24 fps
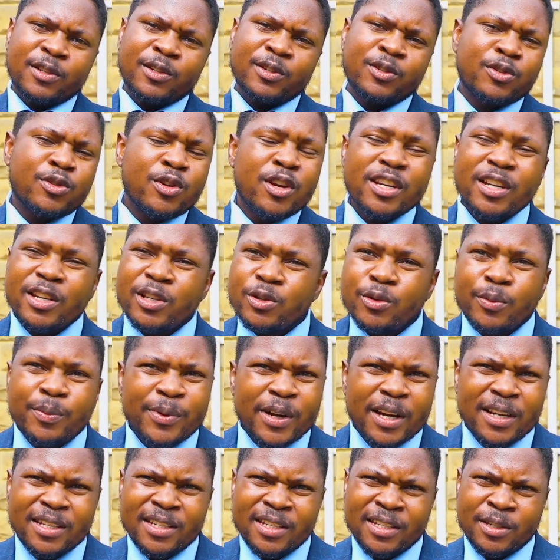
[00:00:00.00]
It's not a new
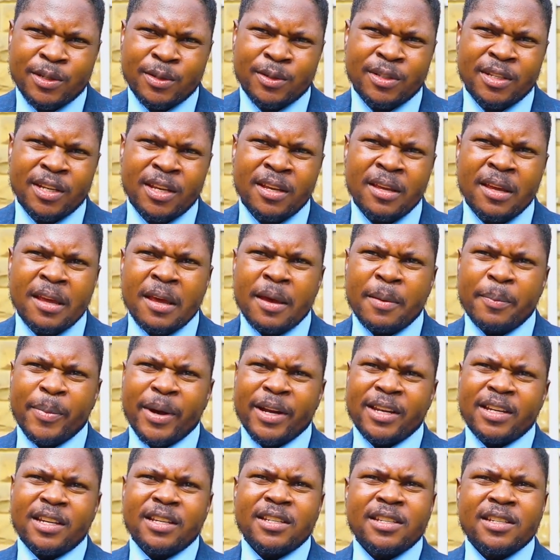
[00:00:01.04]
practice to say,
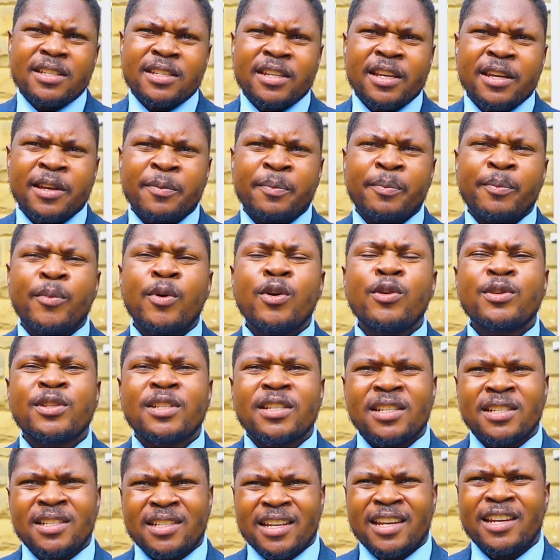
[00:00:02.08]
but it is a more
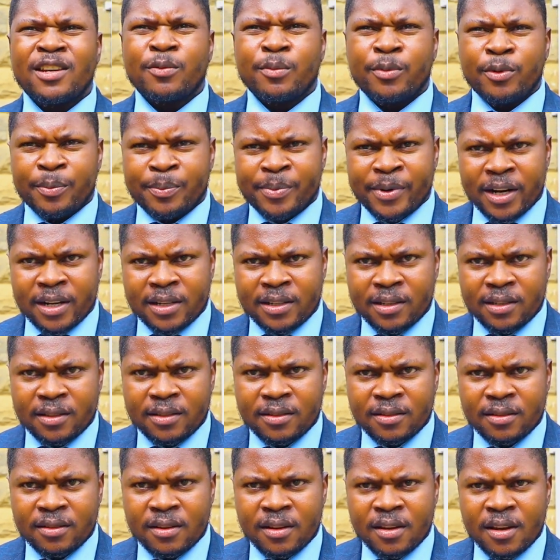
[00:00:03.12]
sustainable
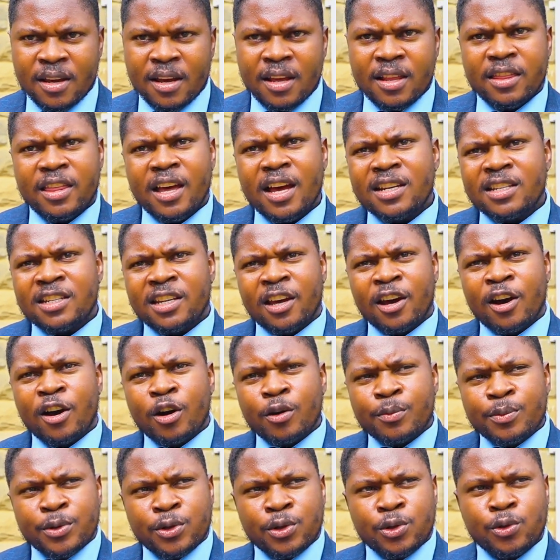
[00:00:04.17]
practice that
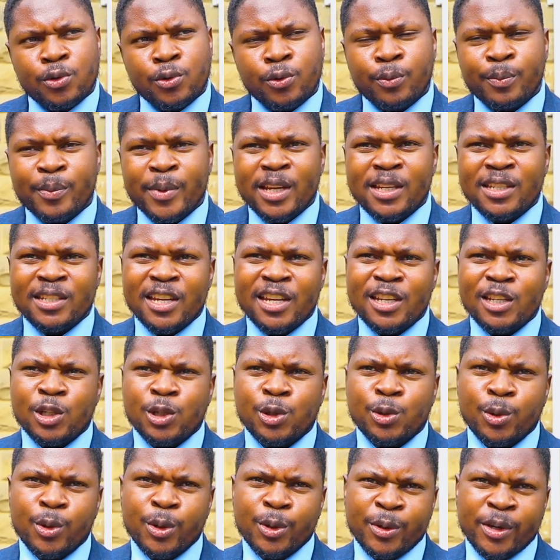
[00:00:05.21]
helps to maintain
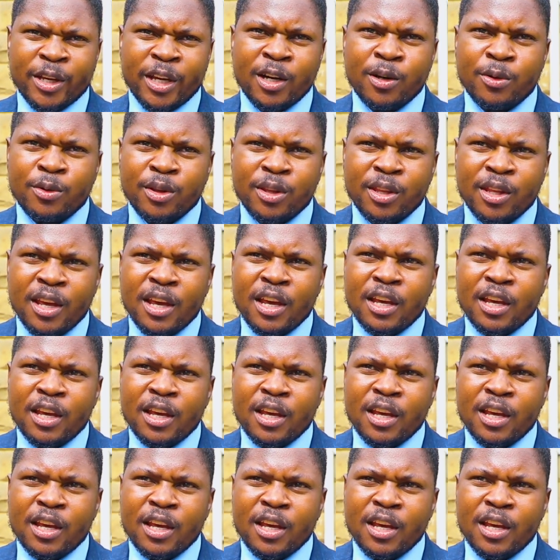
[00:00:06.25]
soil health,